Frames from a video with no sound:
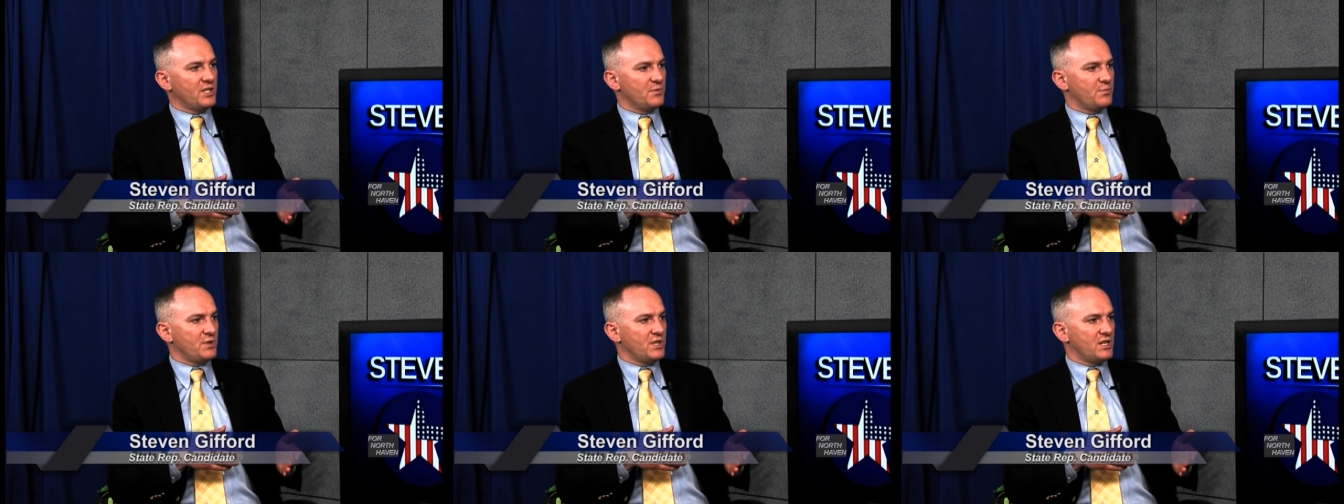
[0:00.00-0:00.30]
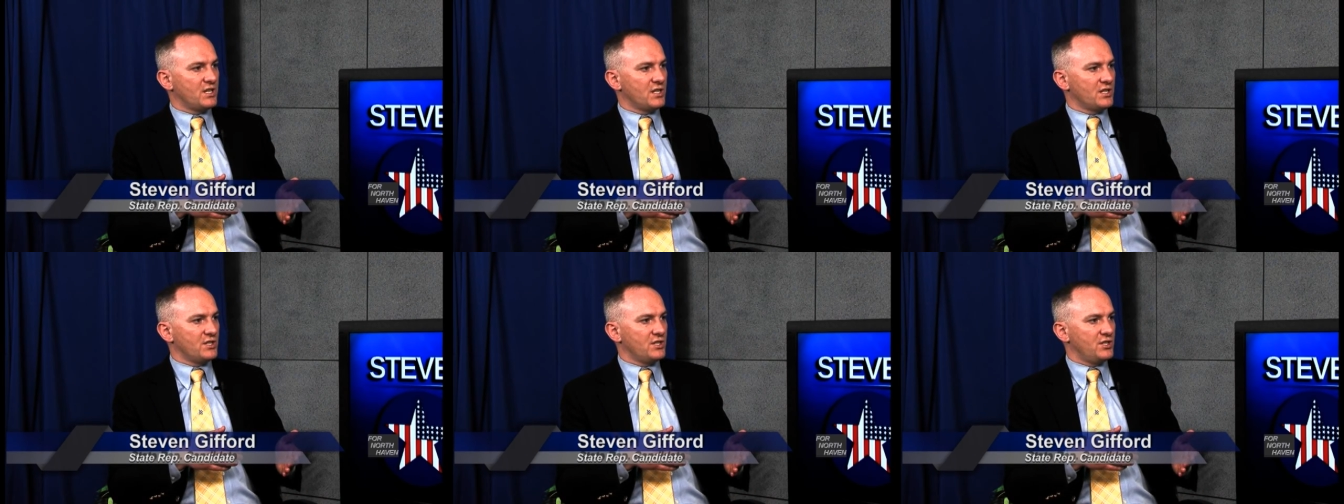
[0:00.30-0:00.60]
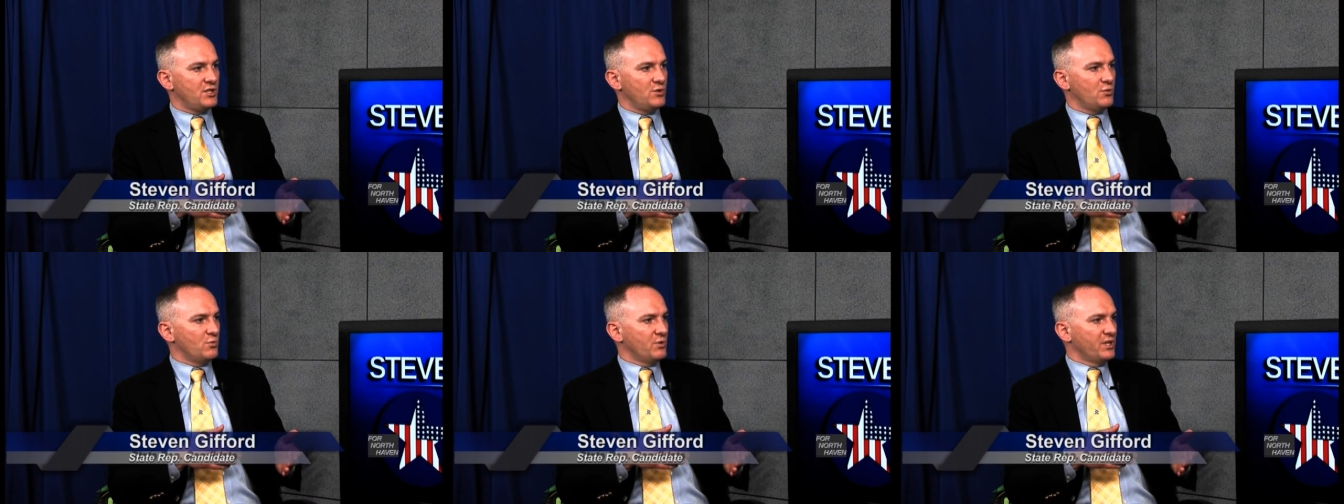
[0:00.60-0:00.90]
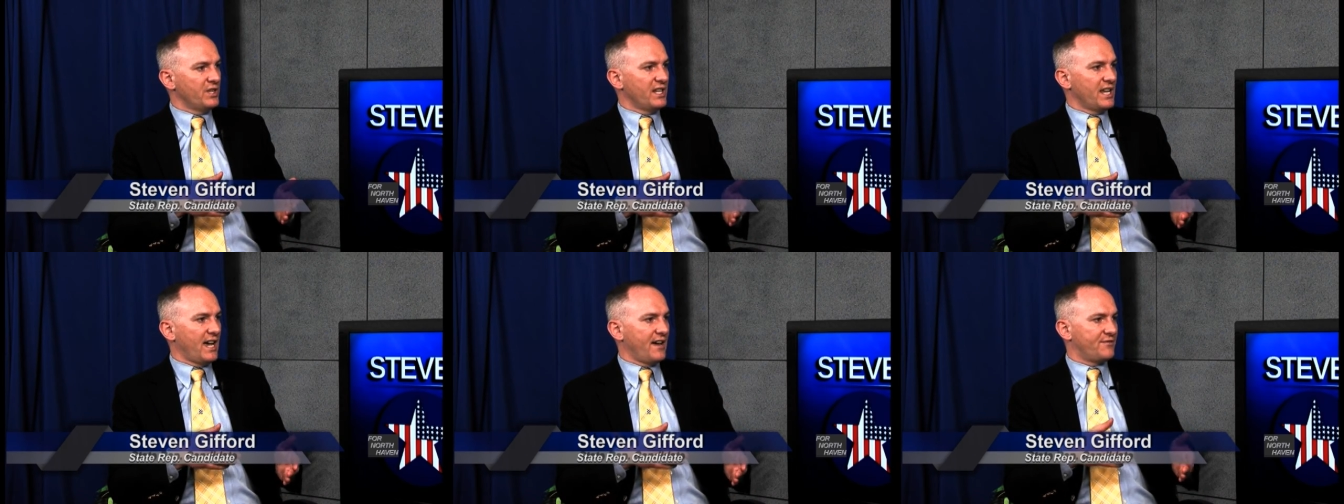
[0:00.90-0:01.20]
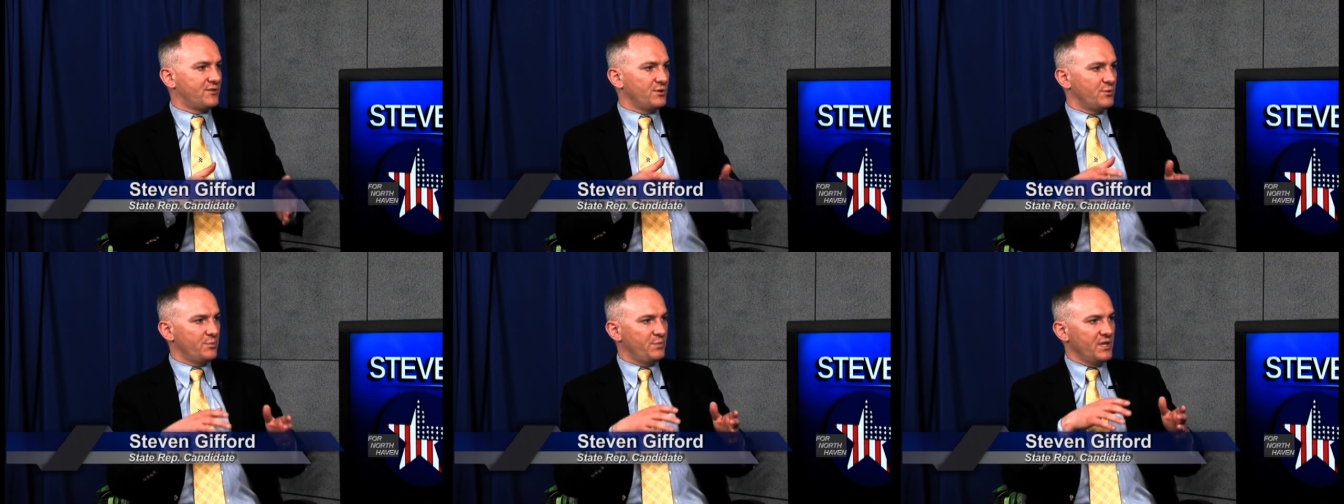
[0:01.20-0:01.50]
because you really have
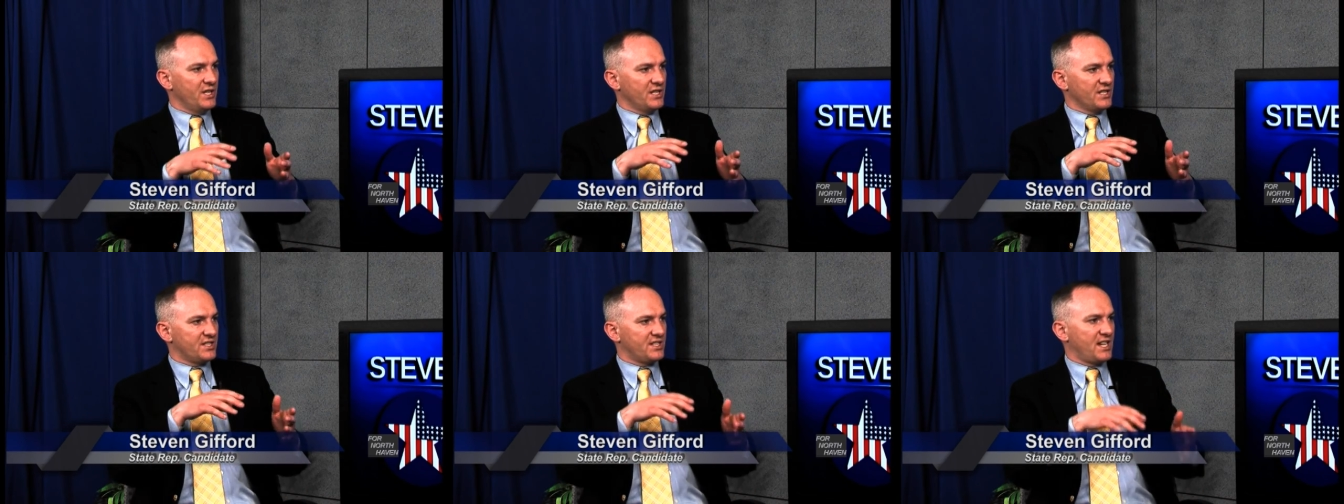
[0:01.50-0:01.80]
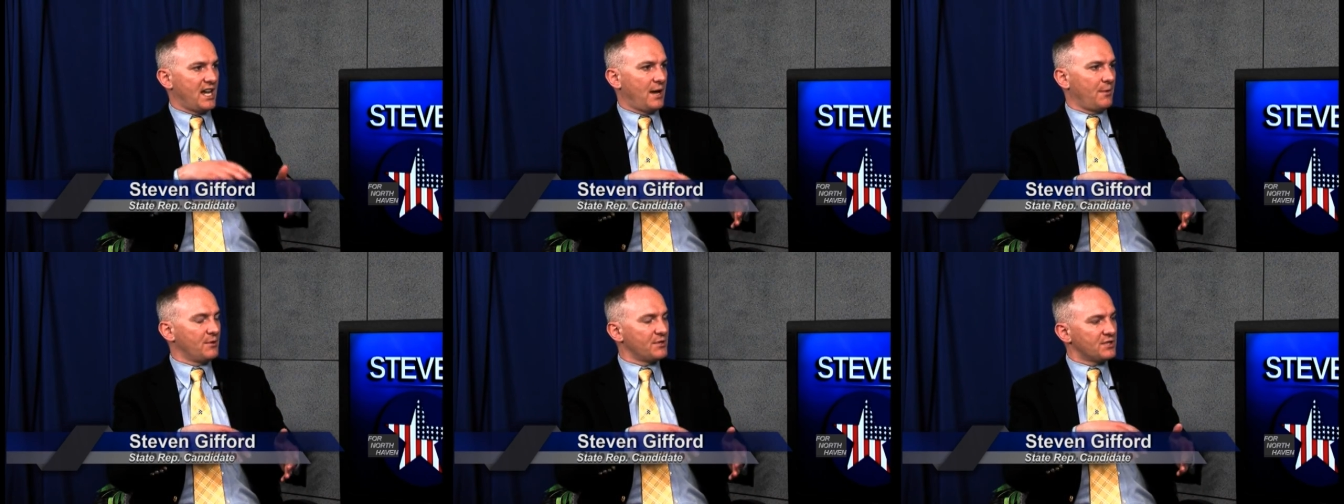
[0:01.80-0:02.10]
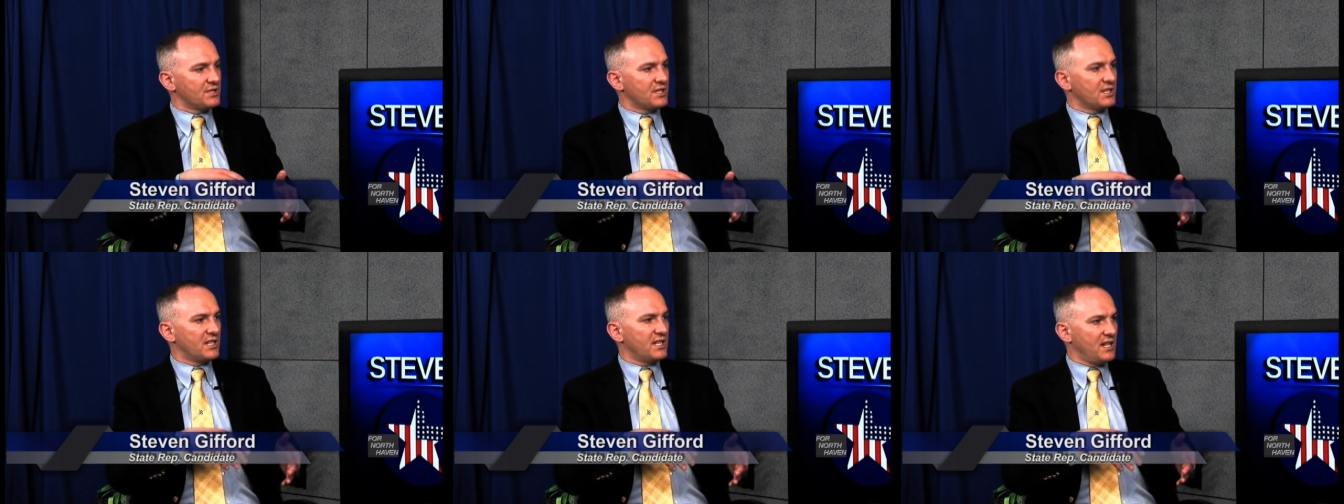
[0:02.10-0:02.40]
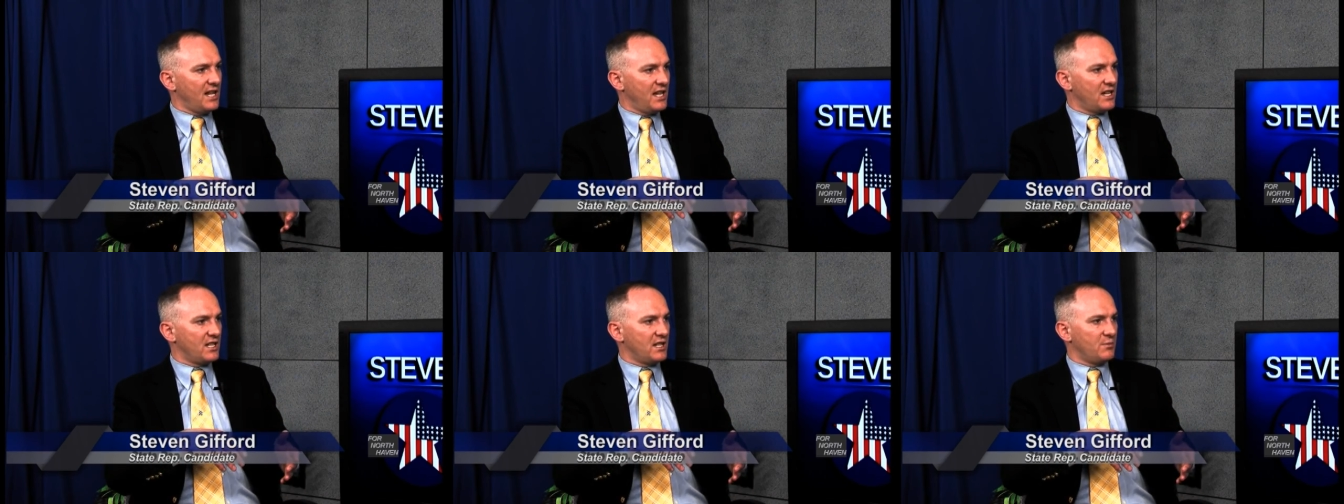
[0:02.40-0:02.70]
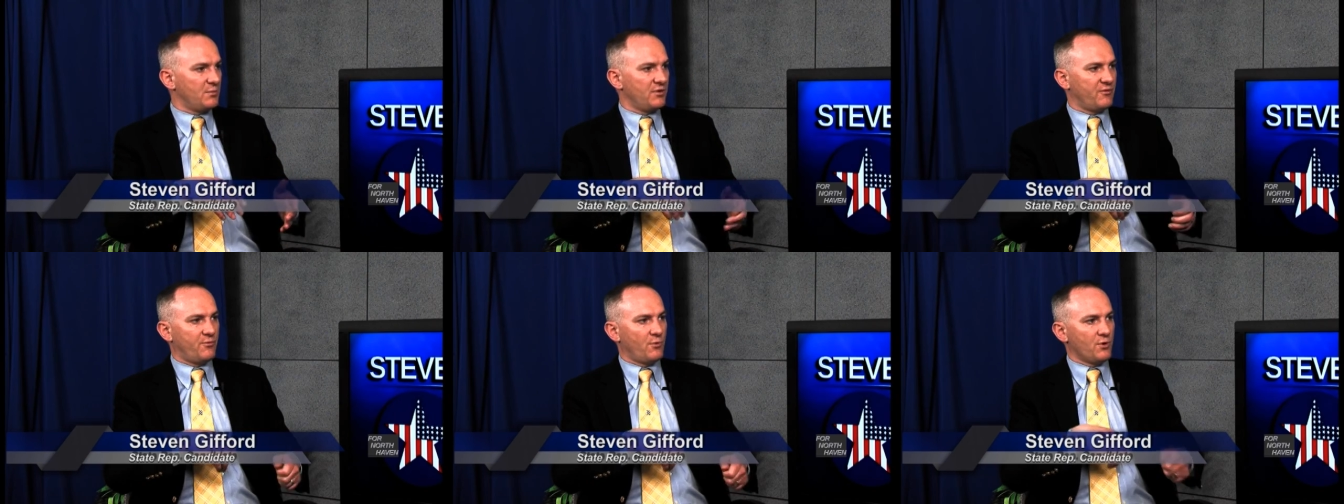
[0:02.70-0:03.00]
to have been established in Connecticut
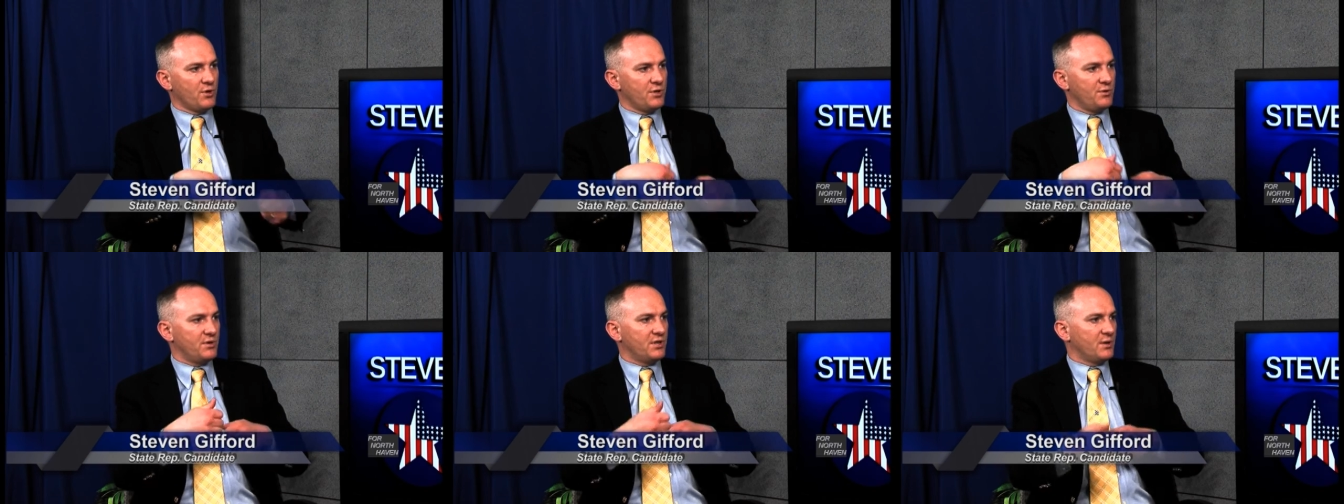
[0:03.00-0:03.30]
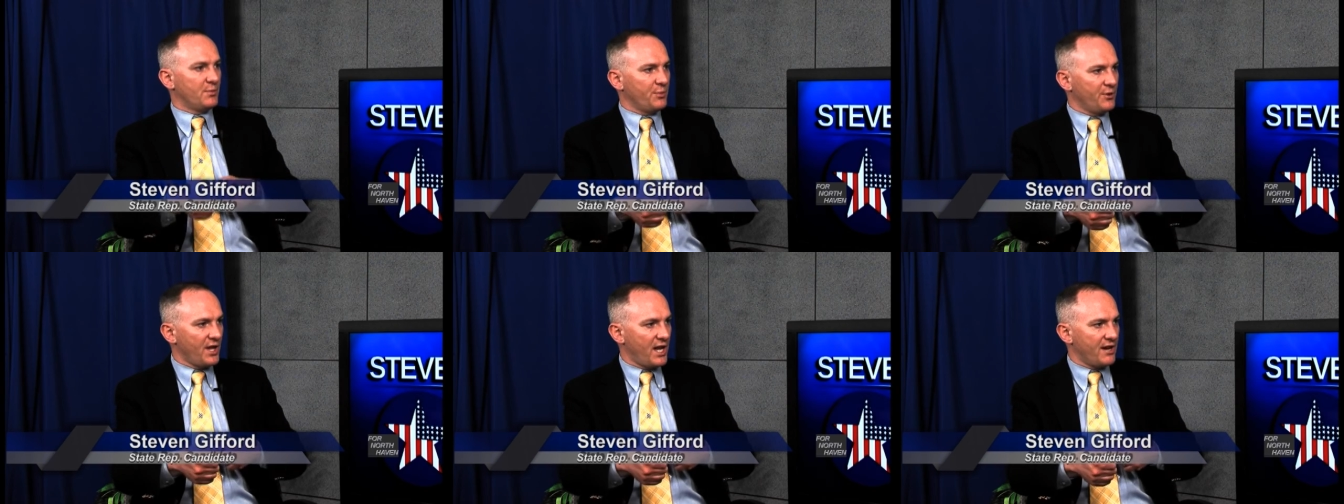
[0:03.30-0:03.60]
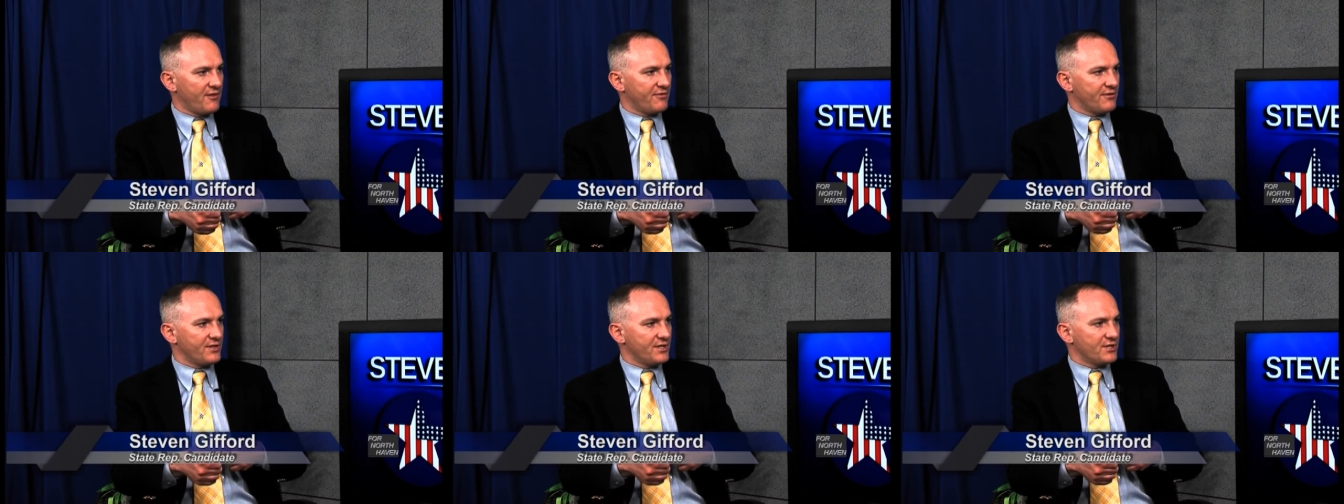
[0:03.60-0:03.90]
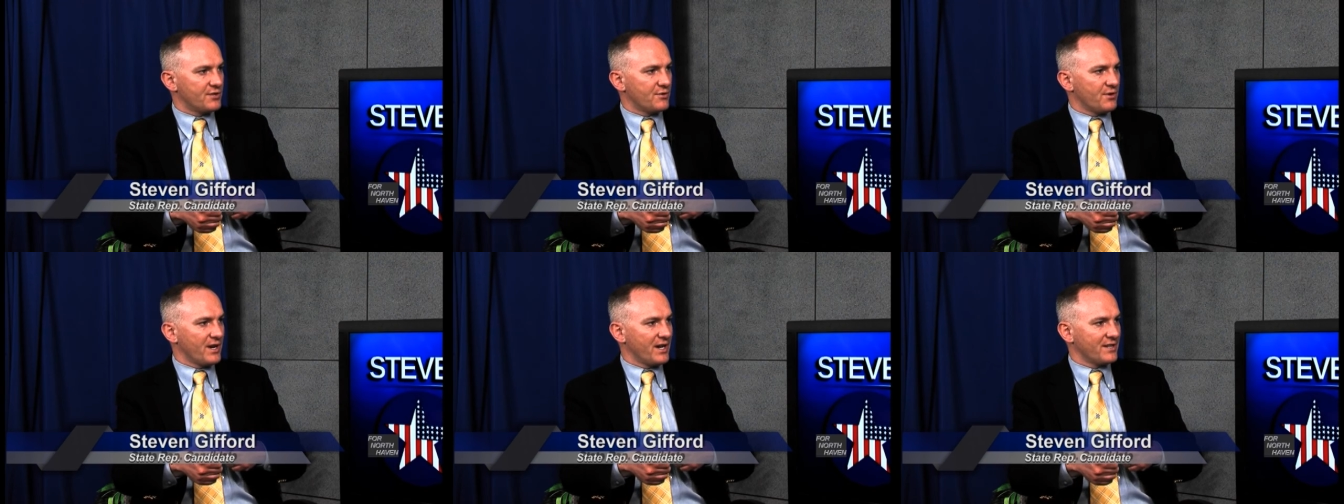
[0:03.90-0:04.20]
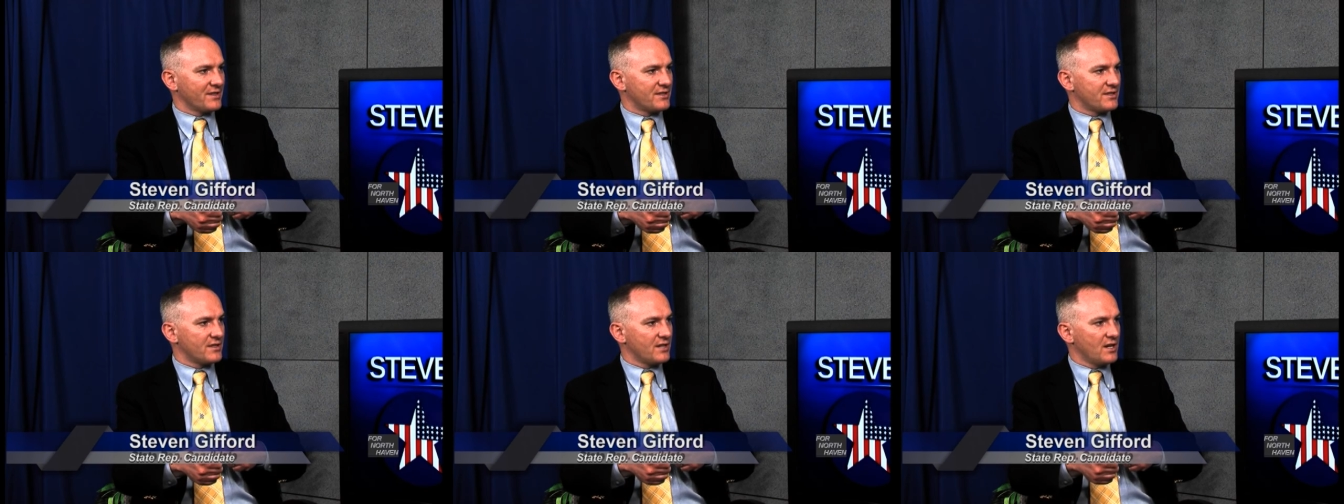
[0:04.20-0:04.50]
before you can apply for these
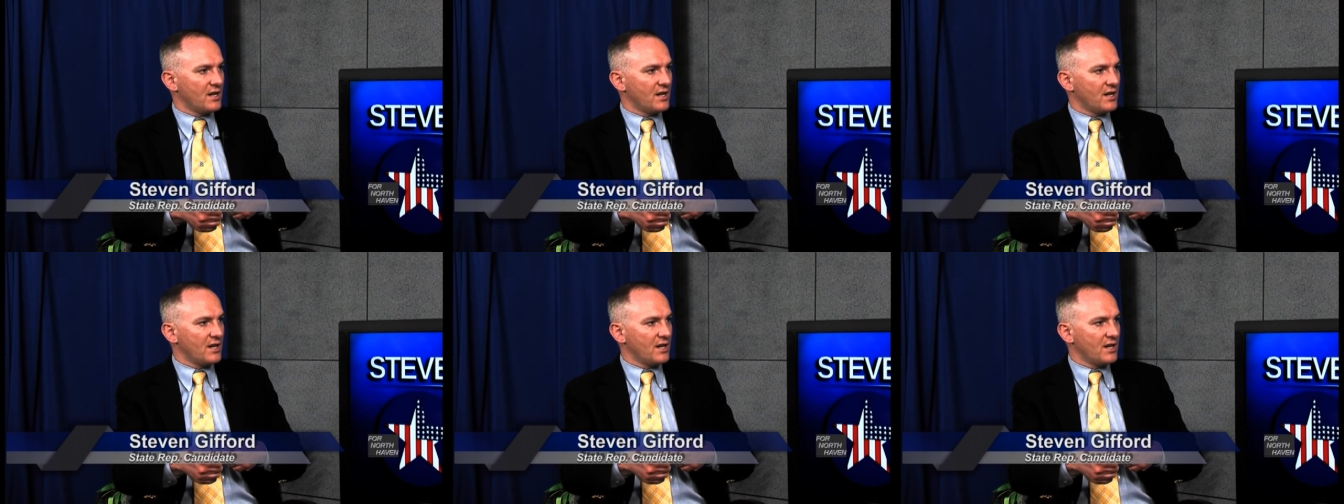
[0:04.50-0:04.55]
grants.